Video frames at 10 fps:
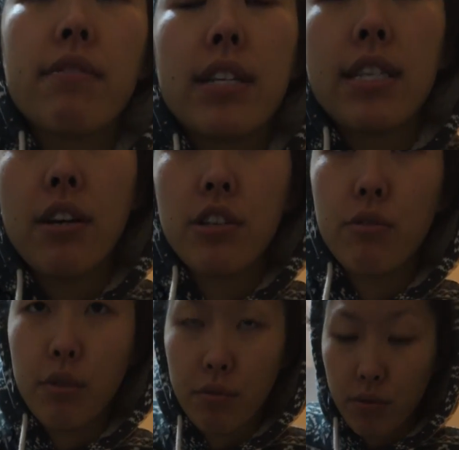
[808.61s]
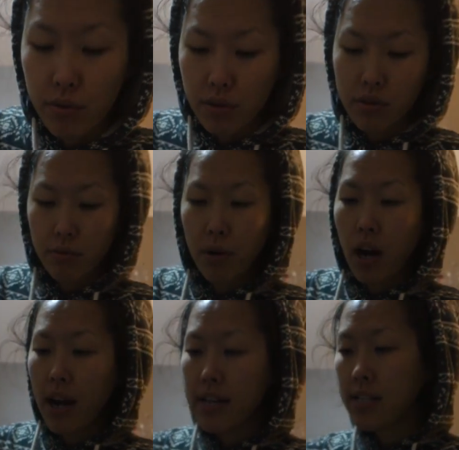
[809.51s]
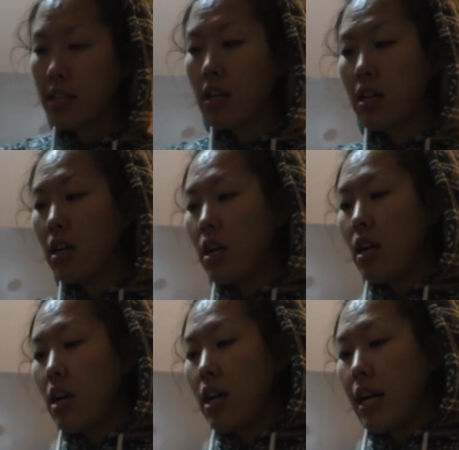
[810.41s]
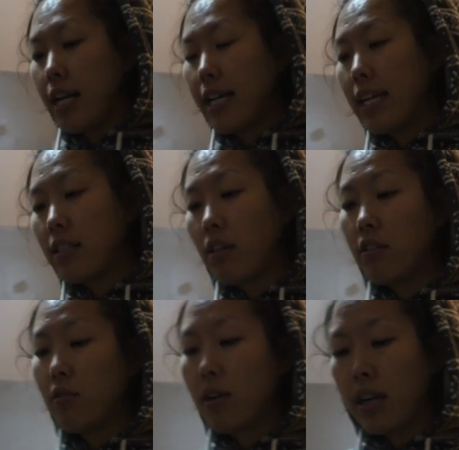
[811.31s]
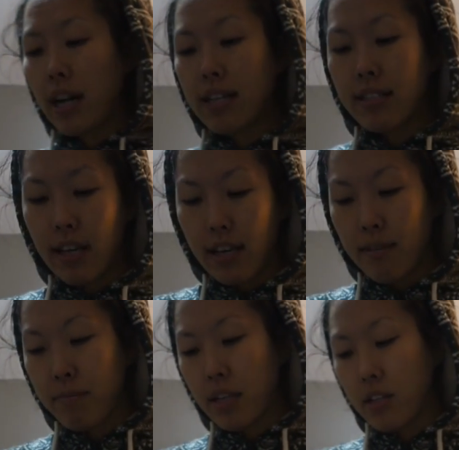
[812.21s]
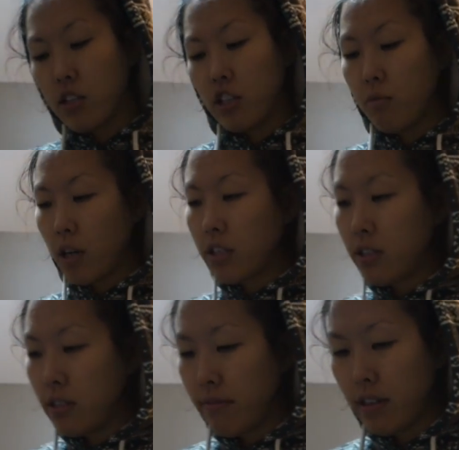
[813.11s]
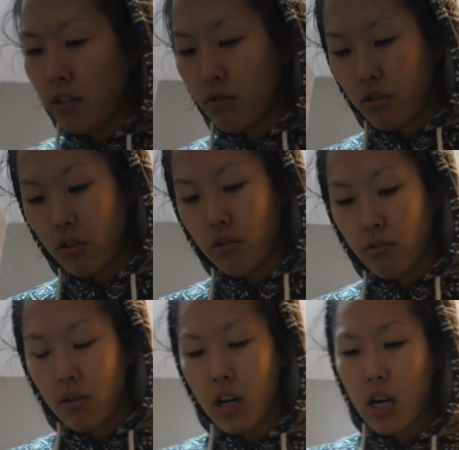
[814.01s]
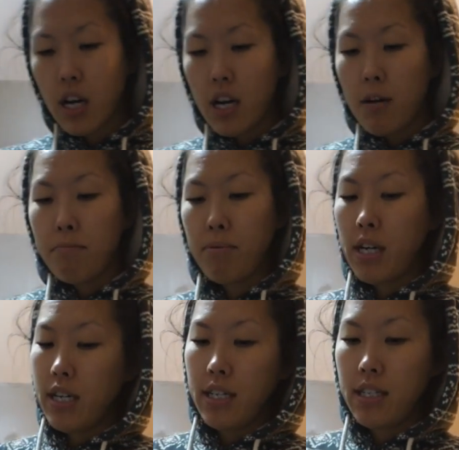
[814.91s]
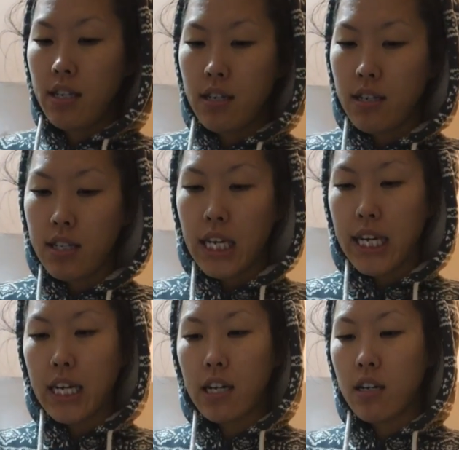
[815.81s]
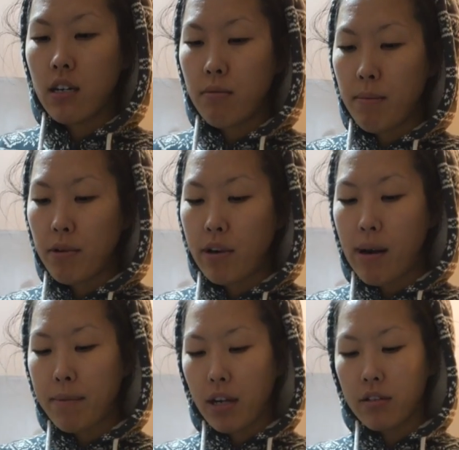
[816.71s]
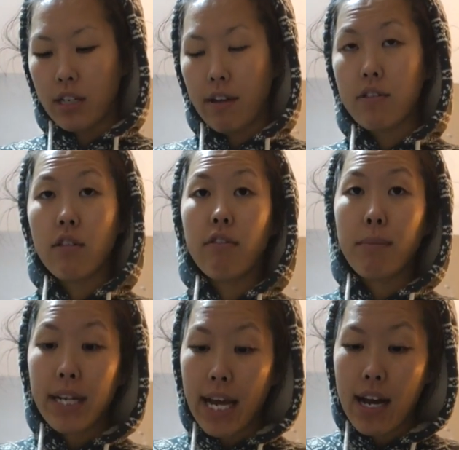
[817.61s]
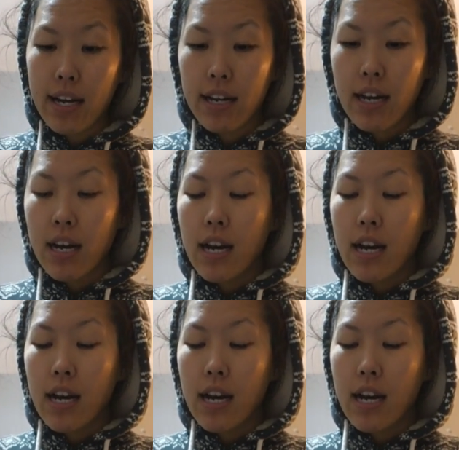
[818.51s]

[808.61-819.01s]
if I tell you, it would ruin the surprise. I can't tell you what I got Sam, because she watches these videos too. But, yeah, I'm going to wrap my other gifts. So, for my dad,